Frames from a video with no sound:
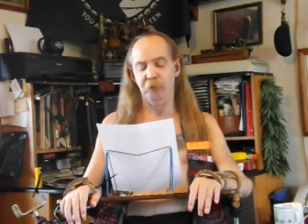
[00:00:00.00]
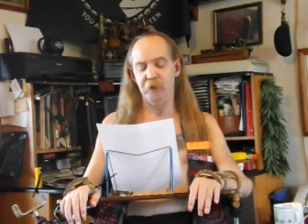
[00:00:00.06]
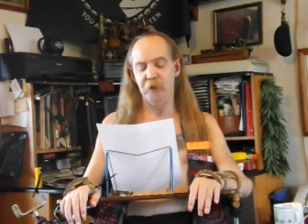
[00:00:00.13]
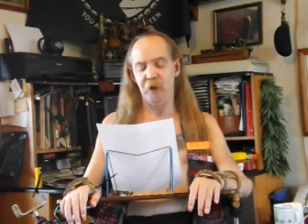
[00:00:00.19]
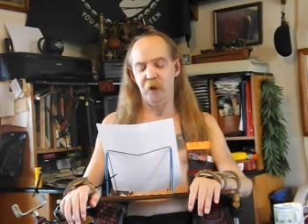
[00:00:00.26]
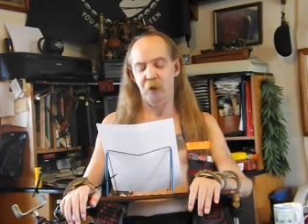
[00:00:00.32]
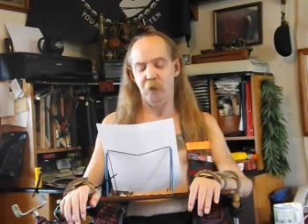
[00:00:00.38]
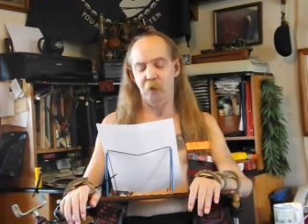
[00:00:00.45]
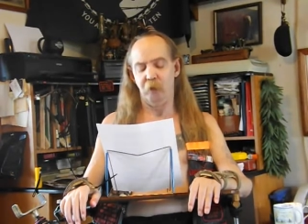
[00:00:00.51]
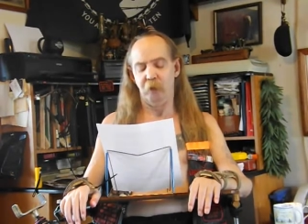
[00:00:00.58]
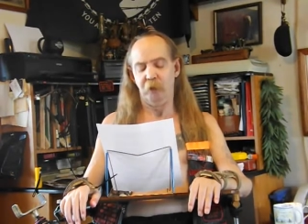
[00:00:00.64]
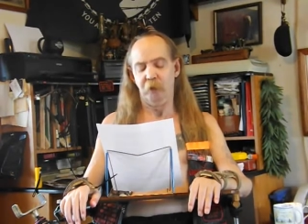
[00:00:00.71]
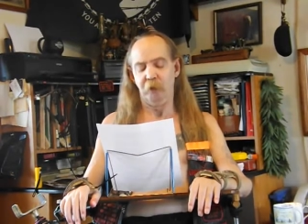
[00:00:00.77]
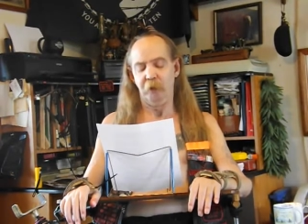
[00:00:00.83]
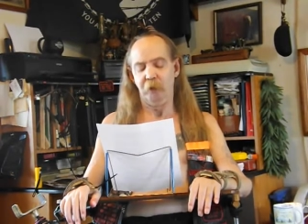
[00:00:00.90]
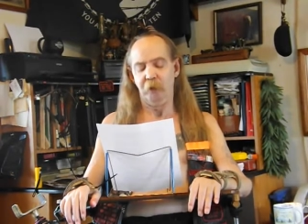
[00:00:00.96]
No.
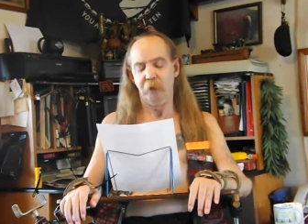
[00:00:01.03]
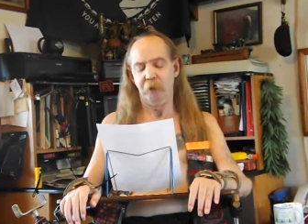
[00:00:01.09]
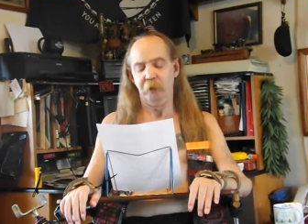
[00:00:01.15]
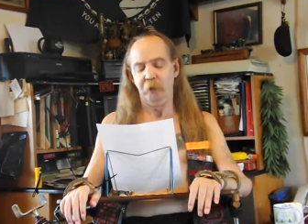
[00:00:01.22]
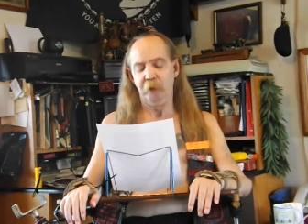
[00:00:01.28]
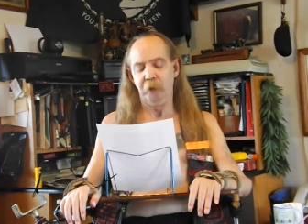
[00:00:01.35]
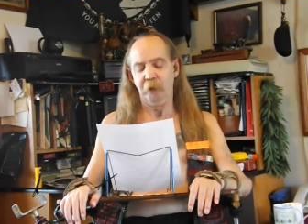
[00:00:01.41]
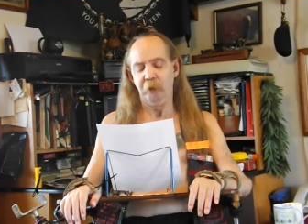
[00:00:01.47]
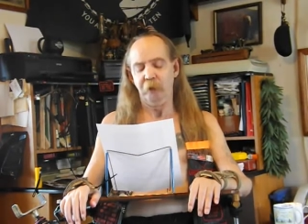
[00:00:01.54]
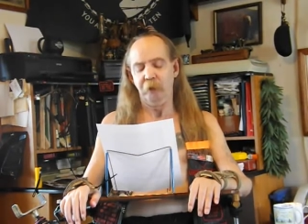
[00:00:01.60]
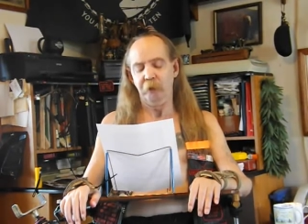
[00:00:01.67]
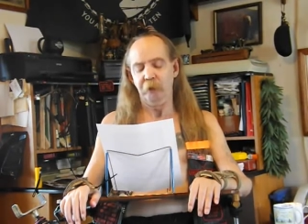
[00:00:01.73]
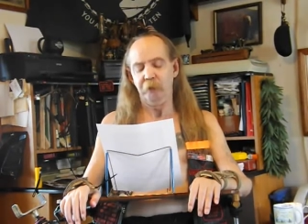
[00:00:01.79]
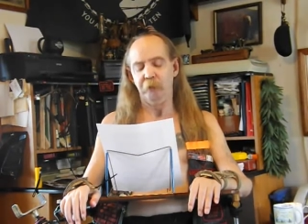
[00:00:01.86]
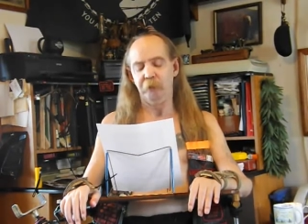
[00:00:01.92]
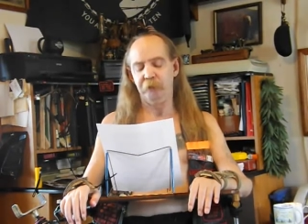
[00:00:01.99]

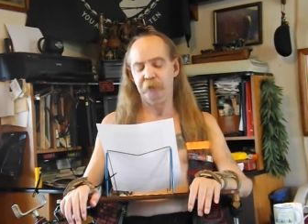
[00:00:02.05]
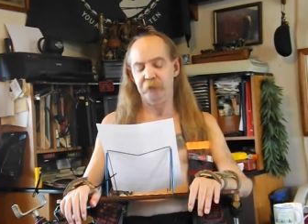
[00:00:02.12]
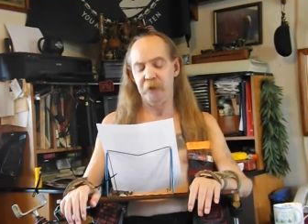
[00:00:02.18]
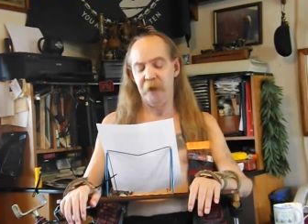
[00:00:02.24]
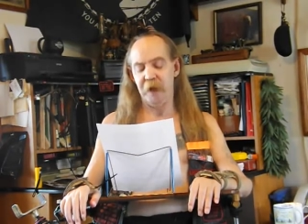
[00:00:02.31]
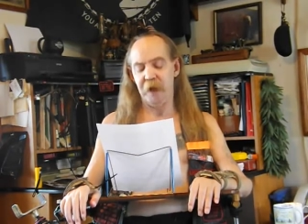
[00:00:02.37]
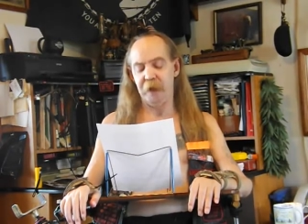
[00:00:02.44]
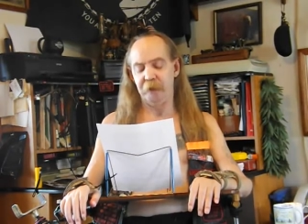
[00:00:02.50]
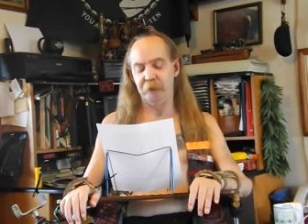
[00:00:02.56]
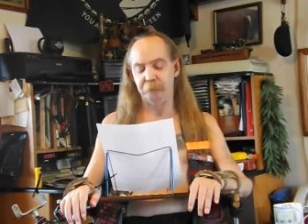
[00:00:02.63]
No, it's not.